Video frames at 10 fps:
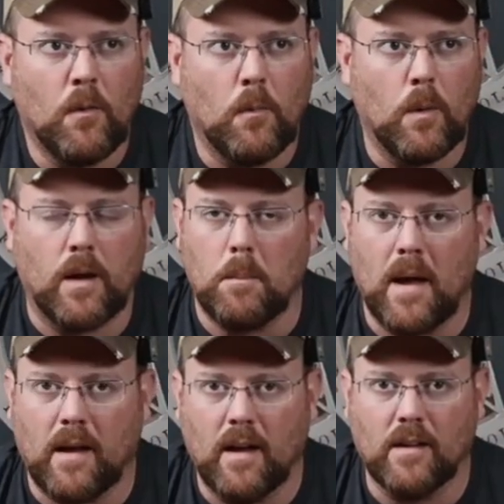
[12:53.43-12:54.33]
we can
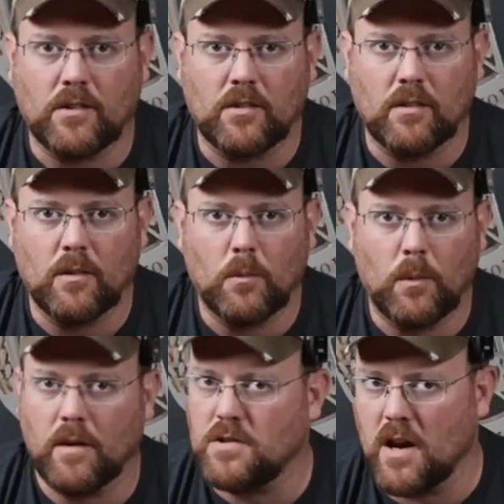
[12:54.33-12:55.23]
make hits
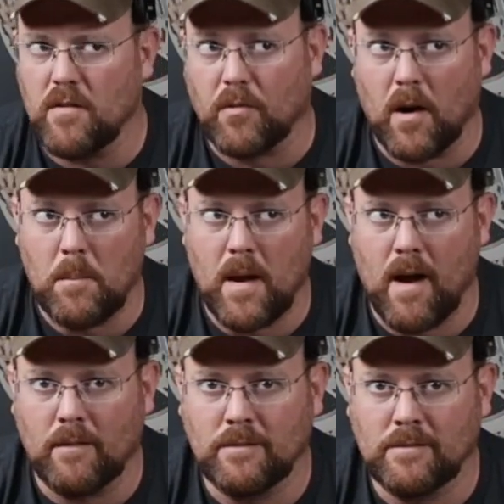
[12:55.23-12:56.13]
with a J-frame
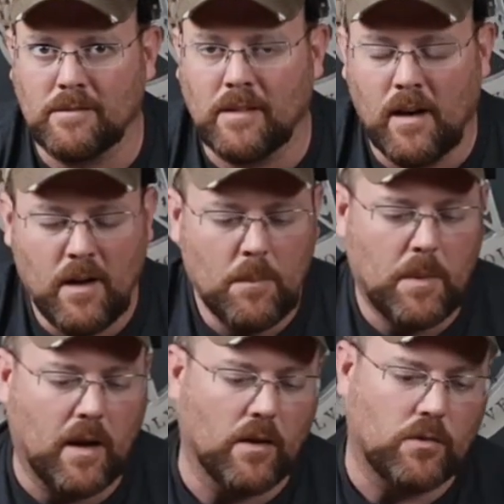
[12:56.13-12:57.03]
now,
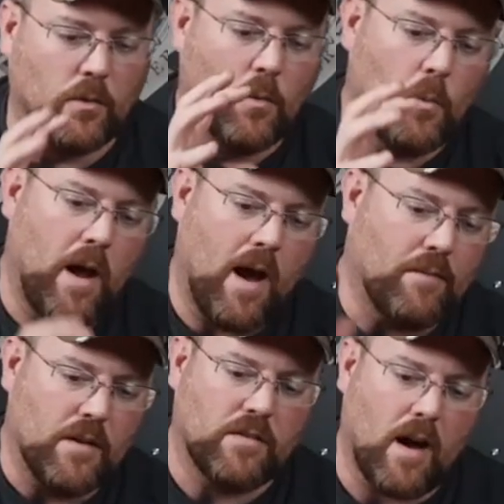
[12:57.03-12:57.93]
because we have
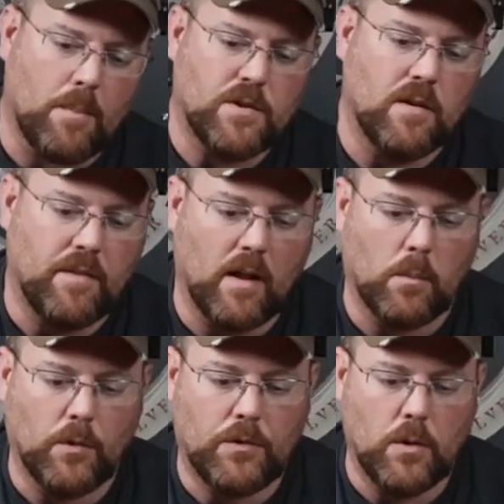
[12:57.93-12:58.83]
this option
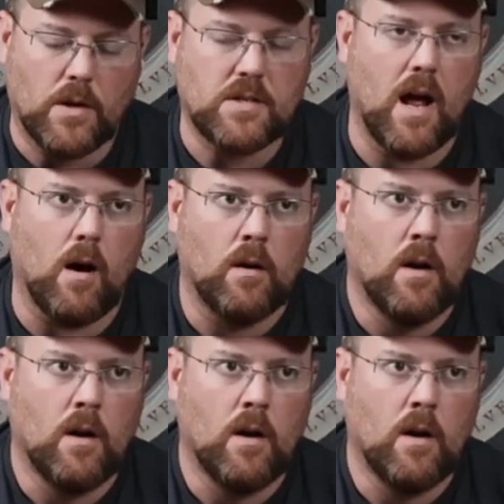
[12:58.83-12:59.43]
available to us. Now,